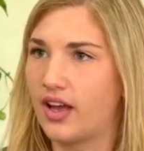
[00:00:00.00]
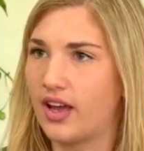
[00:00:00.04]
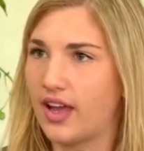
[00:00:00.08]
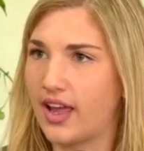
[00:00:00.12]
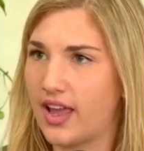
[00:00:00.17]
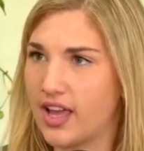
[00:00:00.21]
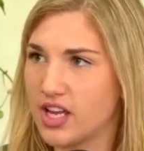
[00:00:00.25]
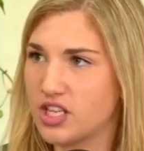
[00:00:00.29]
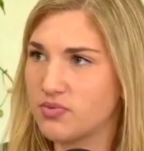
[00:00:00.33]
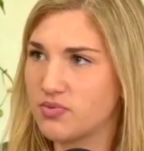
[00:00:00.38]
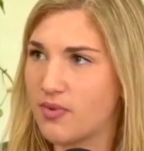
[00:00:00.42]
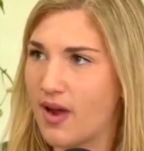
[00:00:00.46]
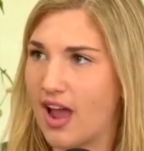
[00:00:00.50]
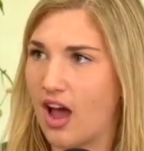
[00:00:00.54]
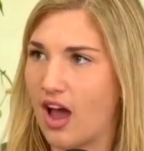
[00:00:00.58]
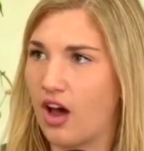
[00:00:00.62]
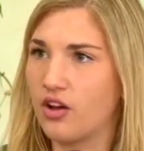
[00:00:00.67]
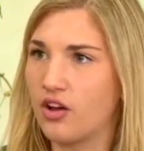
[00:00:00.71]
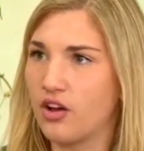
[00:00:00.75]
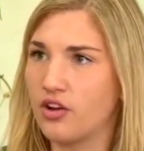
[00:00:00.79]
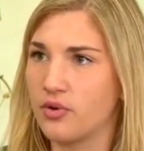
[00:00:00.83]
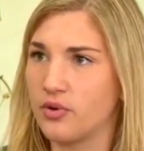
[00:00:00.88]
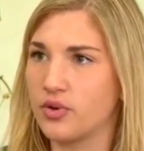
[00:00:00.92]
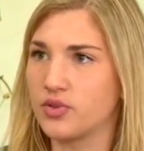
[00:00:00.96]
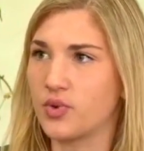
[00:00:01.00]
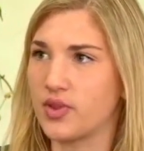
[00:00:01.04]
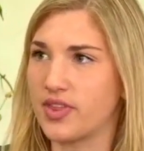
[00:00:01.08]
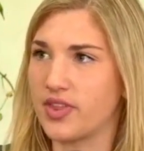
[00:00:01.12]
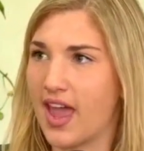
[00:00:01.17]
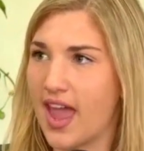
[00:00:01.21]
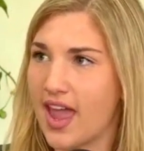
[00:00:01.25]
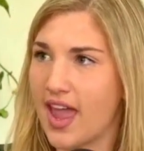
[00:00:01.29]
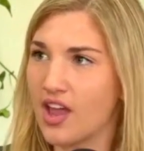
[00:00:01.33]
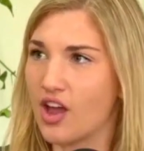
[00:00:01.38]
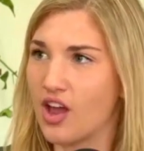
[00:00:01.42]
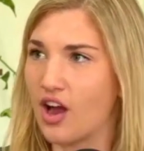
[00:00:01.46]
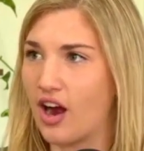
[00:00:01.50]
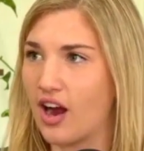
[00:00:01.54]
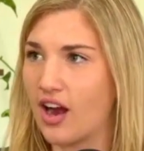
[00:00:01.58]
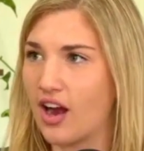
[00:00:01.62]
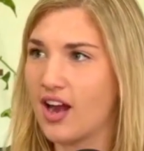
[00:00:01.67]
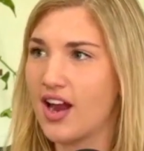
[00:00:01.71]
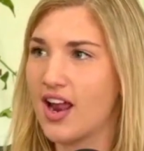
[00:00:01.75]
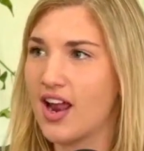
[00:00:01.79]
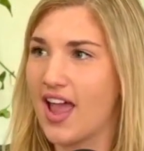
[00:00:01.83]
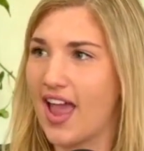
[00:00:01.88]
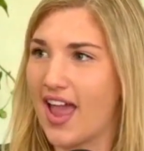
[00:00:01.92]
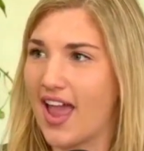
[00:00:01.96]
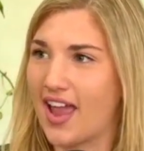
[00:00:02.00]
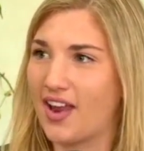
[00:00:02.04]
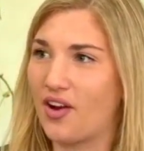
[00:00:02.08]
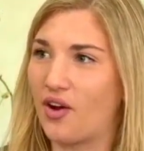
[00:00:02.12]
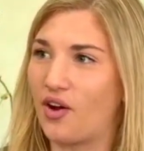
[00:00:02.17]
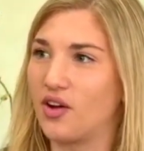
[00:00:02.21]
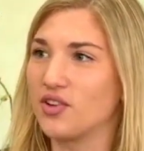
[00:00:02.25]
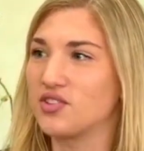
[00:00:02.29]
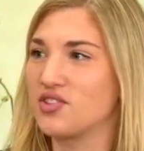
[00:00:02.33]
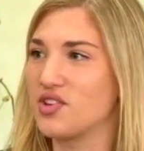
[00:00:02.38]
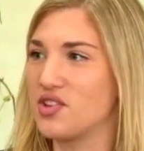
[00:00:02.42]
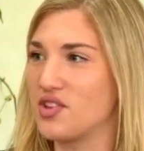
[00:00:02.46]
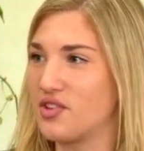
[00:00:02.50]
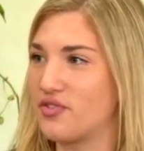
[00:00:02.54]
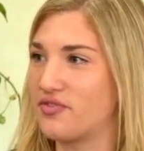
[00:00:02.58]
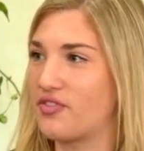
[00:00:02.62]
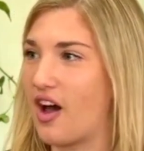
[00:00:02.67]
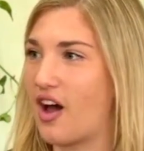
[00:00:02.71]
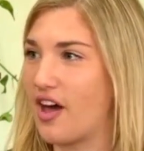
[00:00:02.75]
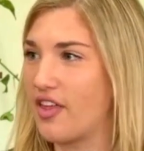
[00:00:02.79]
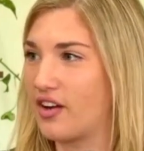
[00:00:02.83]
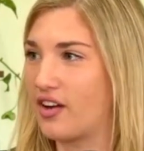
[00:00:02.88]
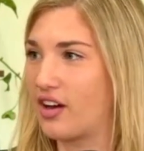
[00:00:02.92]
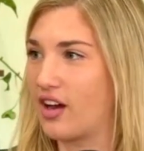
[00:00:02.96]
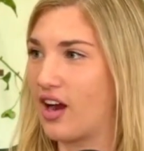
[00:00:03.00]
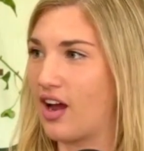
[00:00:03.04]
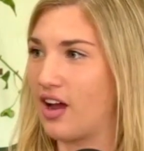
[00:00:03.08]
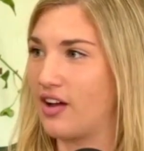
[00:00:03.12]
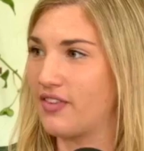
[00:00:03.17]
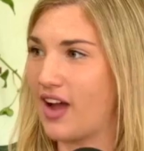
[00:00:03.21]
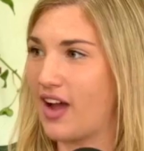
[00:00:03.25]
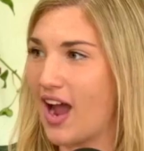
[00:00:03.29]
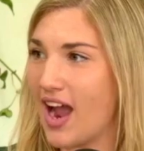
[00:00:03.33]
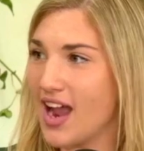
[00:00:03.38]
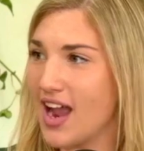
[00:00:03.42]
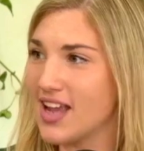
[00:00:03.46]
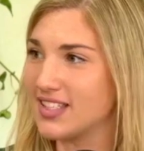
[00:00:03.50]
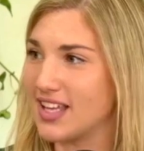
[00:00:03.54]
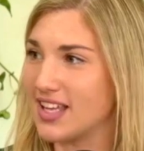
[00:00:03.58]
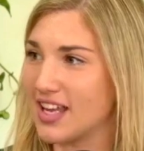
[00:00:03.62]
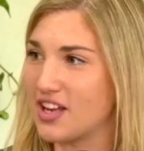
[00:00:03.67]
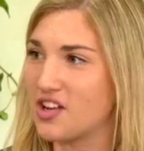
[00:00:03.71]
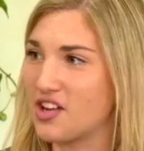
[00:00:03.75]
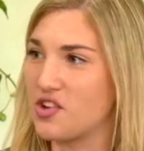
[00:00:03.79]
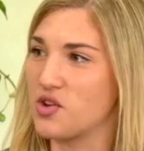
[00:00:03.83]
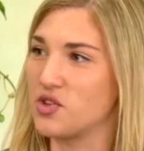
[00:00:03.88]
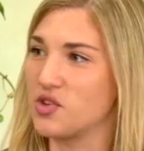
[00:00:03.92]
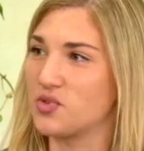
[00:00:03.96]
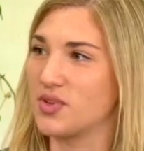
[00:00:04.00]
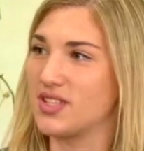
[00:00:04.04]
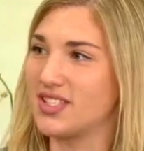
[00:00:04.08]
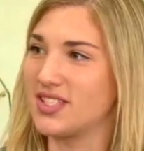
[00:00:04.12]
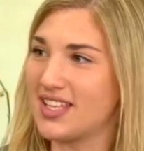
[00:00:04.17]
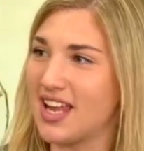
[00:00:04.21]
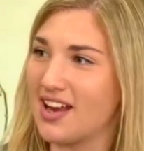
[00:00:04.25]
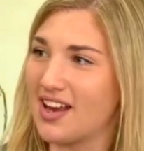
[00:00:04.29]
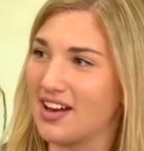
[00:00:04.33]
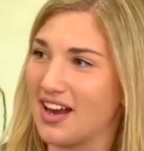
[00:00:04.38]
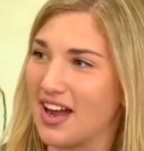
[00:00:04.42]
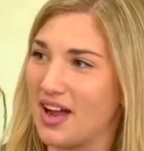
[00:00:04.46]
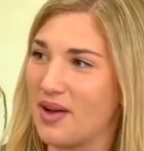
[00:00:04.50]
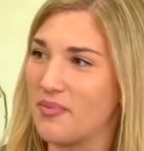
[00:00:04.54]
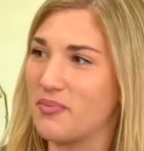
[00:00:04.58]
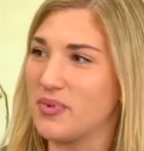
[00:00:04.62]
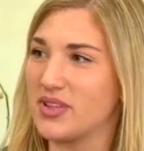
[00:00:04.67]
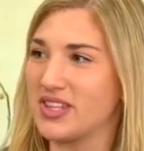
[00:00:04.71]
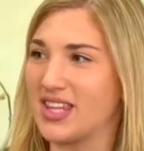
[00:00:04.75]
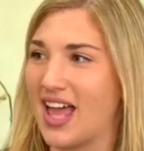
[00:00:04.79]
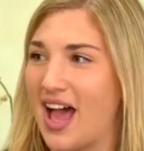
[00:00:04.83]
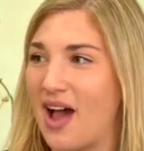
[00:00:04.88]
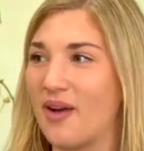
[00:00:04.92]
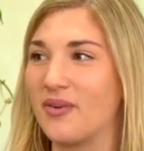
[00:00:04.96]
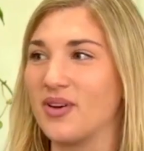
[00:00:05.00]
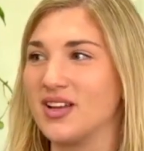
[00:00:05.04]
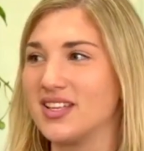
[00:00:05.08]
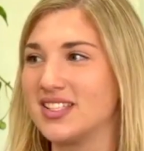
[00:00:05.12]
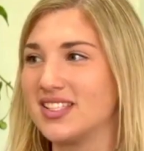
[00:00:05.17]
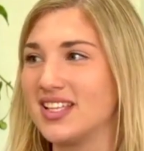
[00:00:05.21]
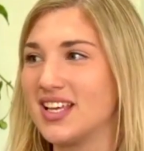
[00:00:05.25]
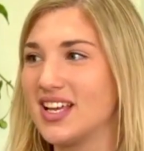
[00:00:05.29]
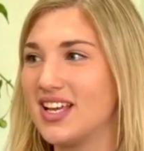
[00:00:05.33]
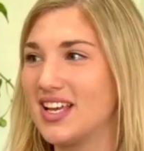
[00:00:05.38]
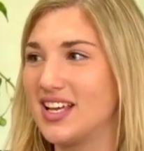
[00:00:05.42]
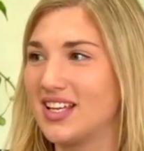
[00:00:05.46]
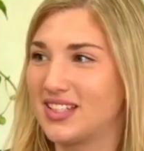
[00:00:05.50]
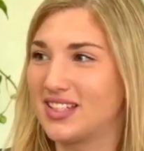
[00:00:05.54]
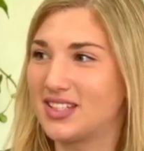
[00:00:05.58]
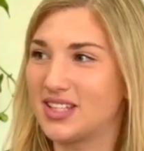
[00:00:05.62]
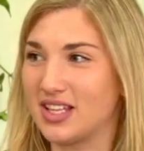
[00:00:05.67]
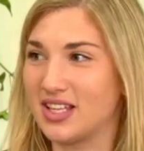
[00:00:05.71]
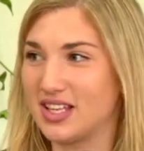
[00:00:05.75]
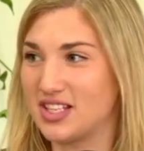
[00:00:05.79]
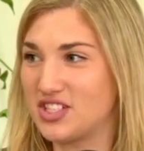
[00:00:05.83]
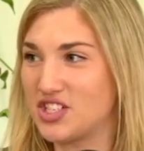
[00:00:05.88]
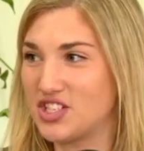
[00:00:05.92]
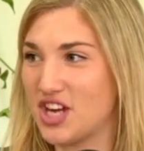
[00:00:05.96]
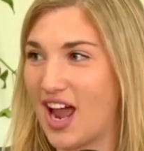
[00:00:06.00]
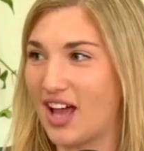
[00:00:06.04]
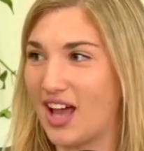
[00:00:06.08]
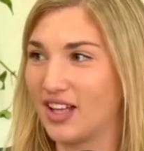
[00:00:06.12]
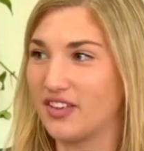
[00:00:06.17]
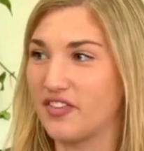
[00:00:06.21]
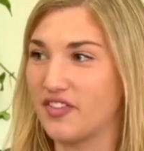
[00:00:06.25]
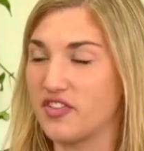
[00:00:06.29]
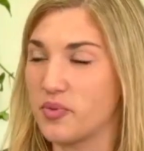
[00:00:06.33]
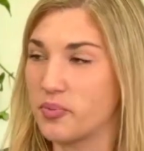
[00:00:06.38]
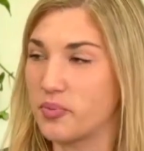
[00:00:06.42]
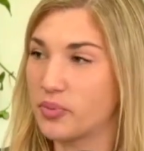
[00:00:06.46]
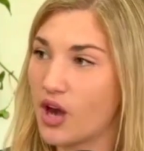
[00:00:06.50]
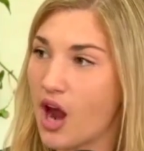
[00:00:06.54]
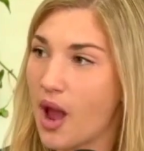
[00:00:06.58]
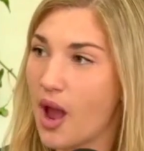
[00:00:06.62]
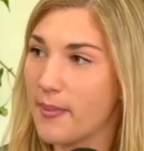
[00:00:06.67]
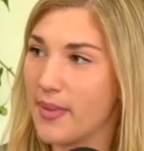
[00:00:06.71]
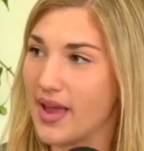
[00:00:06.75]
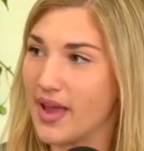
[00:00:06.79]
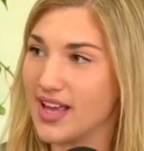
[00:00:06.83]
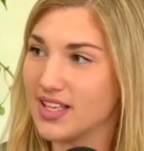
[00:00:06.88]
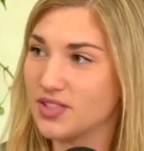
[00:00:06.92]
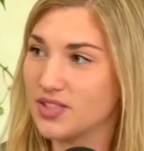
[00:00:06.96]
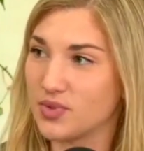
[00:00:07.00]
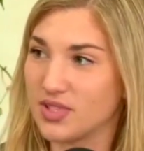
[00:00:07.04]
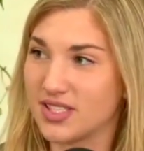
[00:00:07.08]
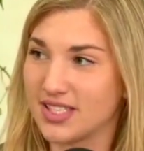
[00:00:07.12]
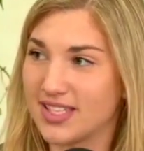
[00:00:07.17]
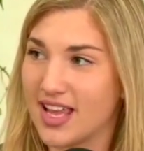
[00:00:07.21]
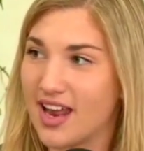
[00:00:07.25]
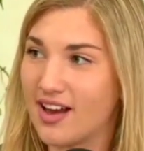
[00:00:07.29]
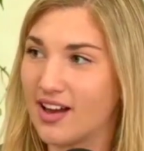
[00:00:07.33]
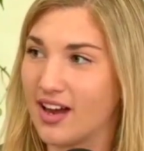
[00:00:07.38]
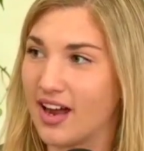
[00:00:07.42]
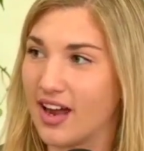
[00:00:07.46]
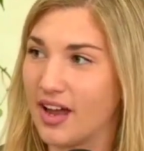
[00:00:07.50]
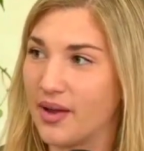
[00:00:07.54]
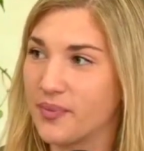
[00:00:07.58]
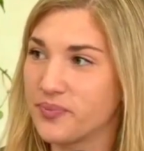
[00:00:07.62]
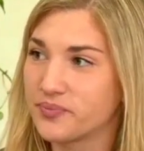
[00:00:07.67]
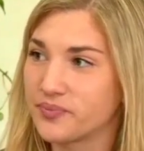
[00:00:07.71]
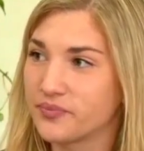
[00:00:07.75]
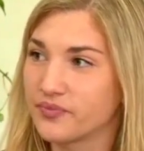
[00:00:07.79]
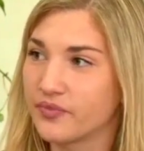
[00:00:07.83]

Ishmael, who was with Hagar, and also the father of Isaac, who was with Sarah, but that was the child of the promise with Sarah